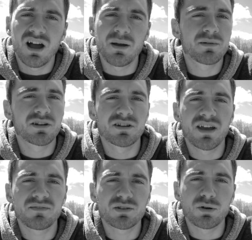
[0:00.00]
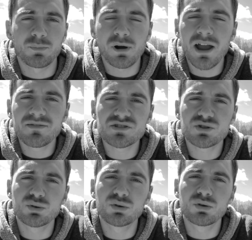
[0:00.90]
I'm going to have to go to private
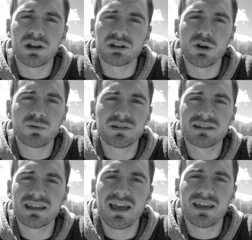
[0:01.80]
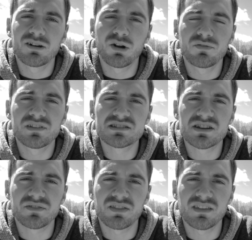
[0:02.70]
school and go into debt and all of these different